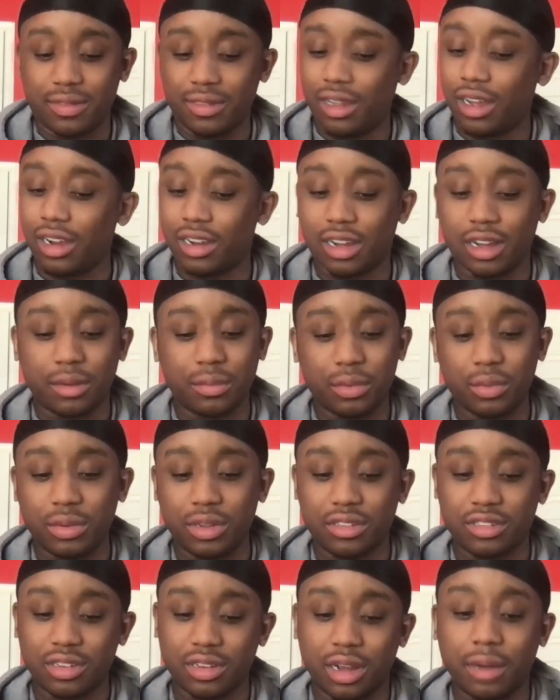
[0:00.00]
a couple
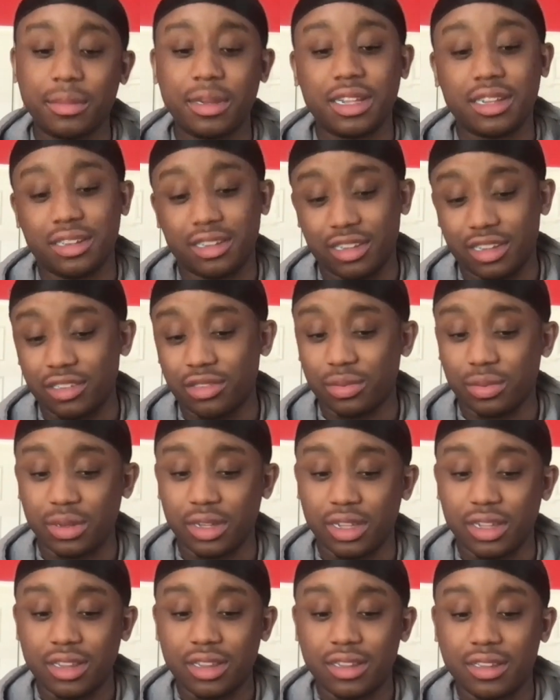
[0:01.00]
weeks ago. I mean, this
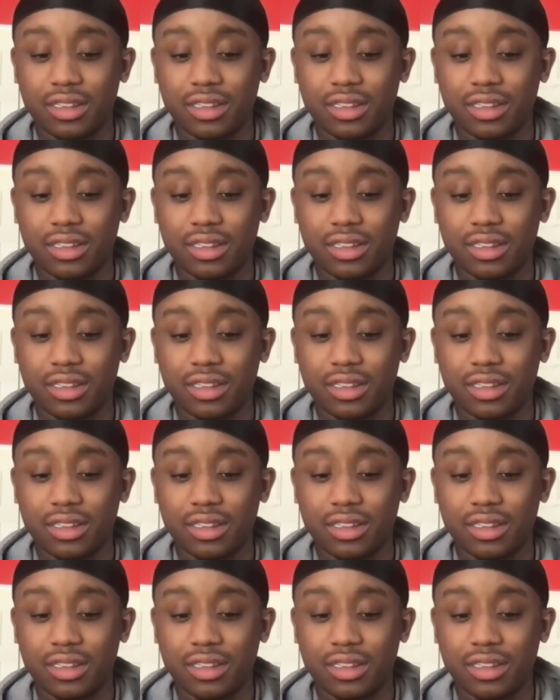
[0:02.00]
week.